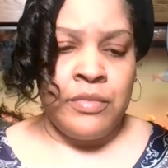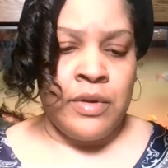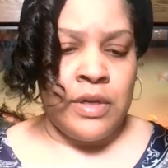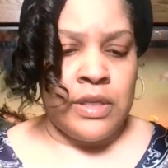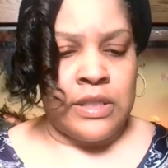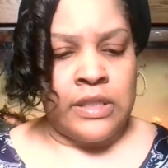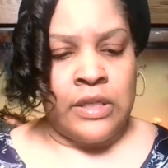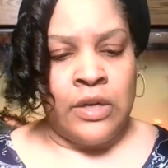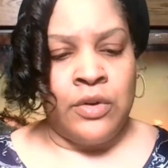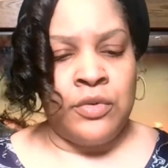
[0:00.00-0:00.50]

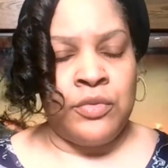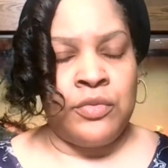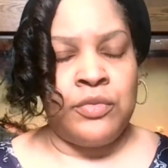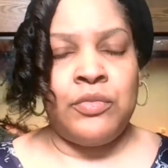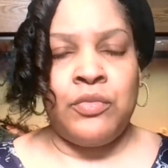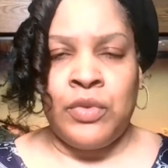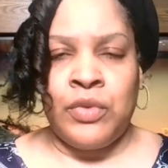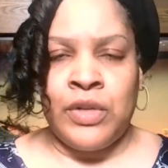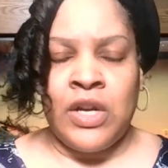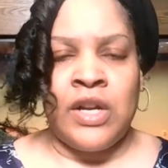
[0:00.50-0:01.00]
So
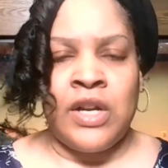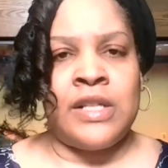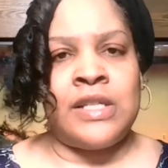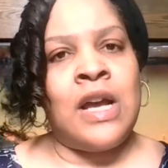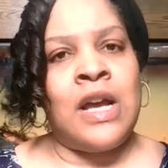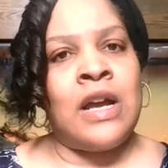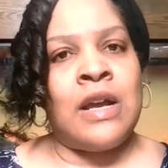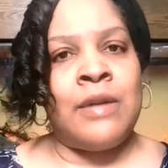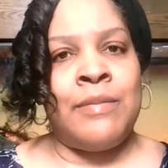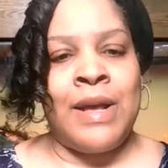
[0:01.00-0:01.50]
we're going to
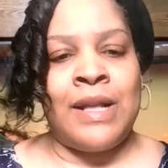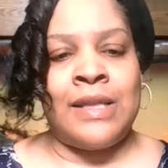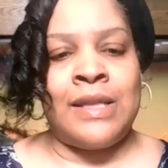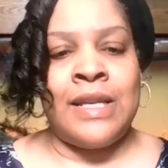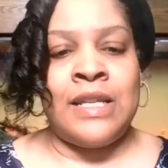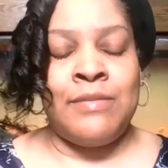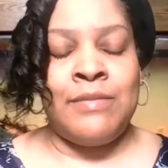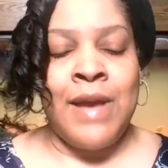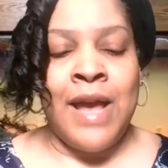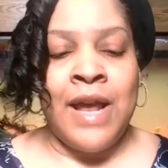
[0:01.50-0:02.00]
talk about
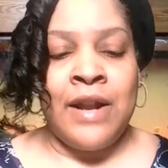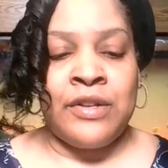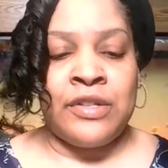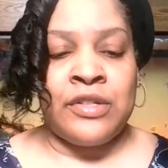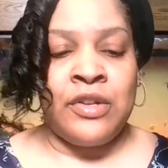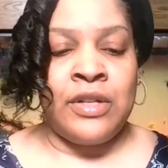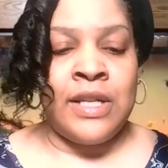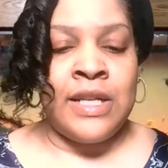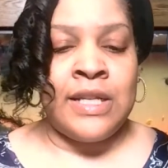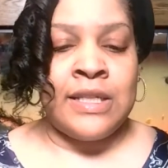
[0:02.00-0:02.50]
these matters
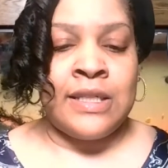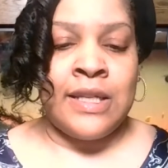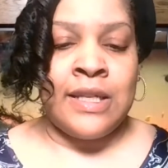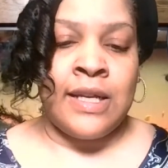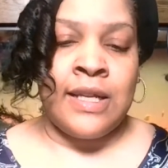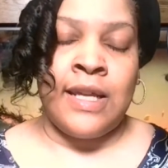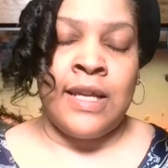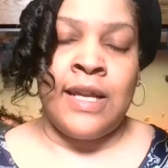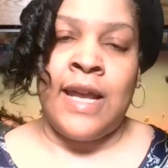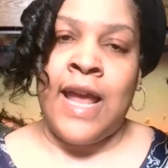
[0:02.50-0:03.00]

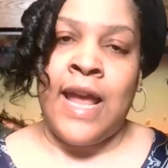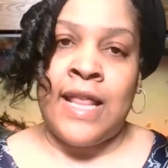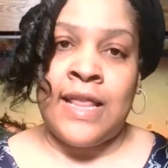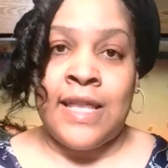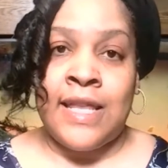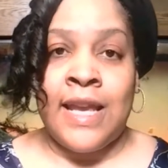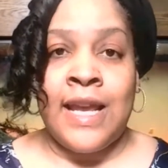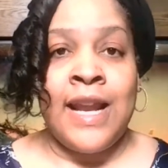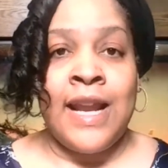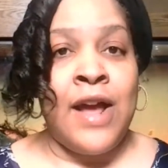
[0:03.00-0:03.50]
holistically, and
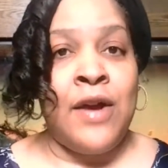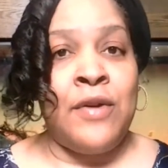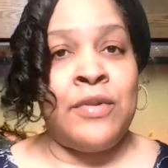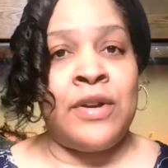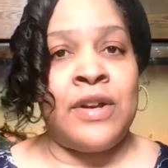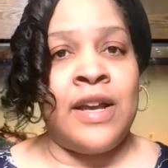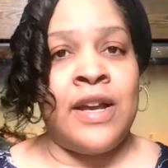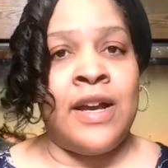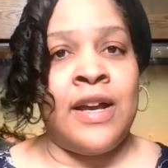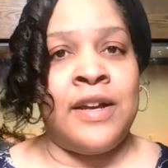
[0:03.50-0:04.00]
then
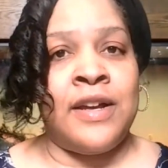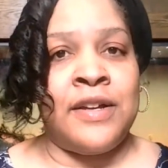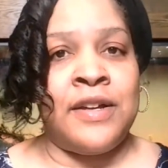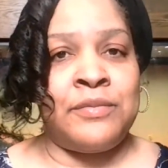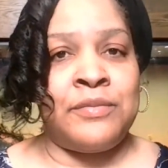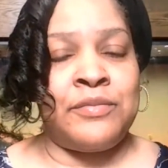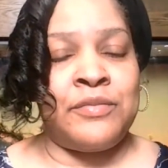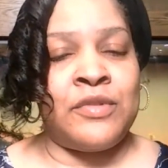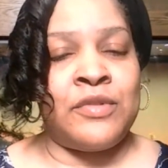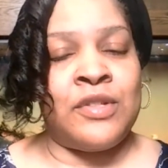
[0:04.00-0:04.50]
I'll
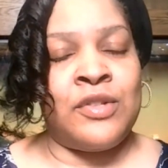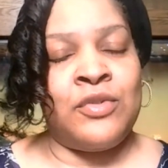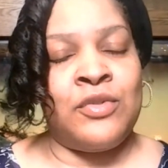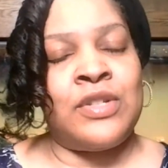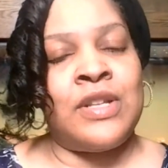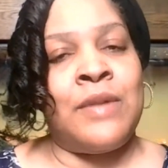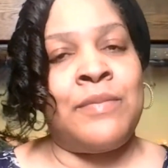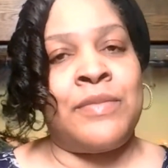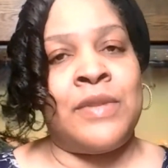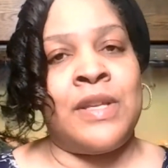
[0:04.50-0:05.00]
do
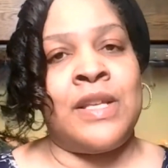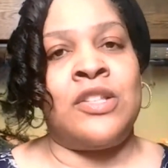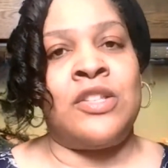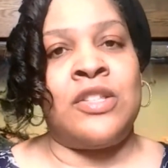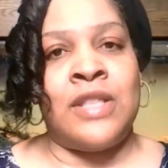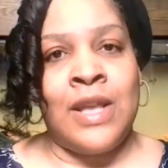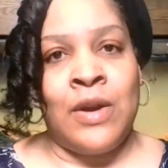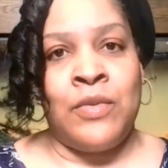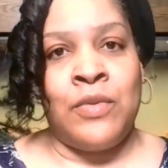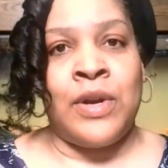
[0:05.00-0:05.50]
something
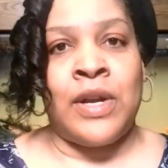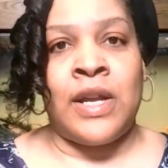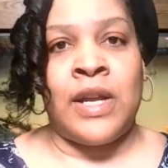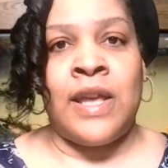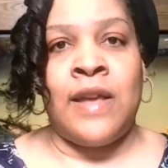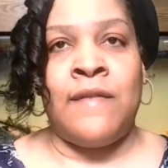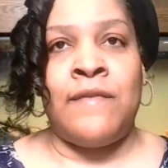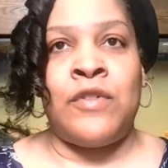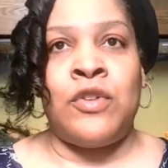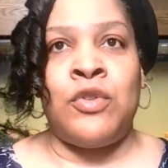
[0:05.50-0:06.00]
that will
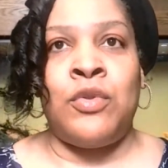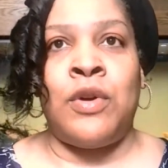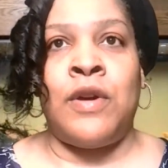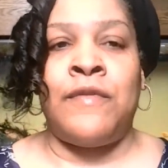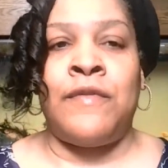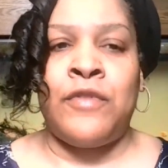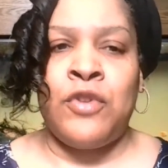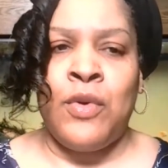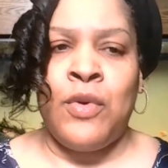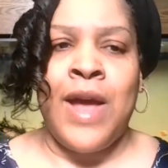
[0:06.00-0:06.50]
give you a
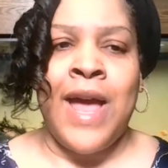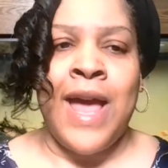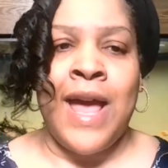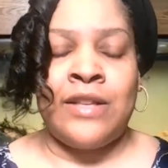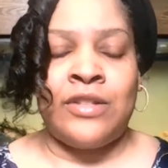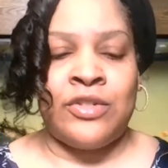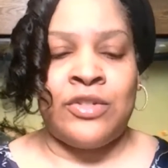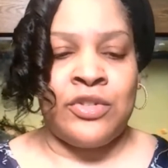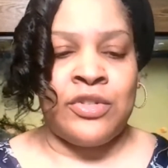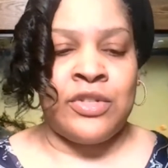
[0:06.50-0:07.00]
few
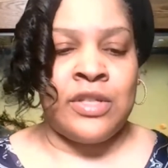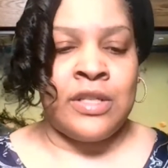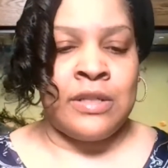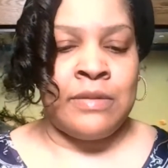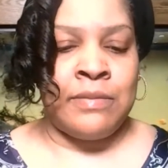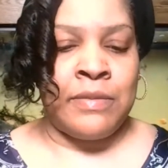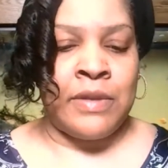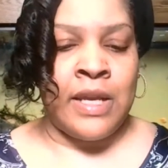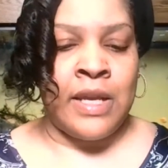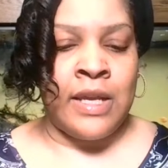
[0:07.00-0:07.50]
answers to
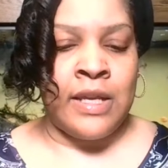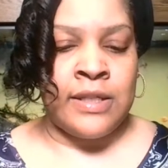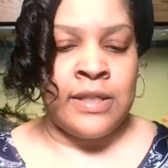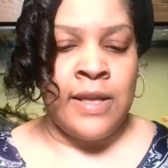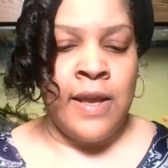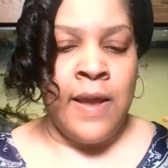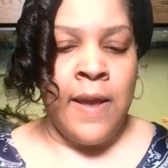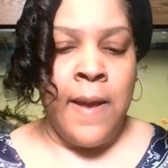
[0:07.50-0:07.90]
some things.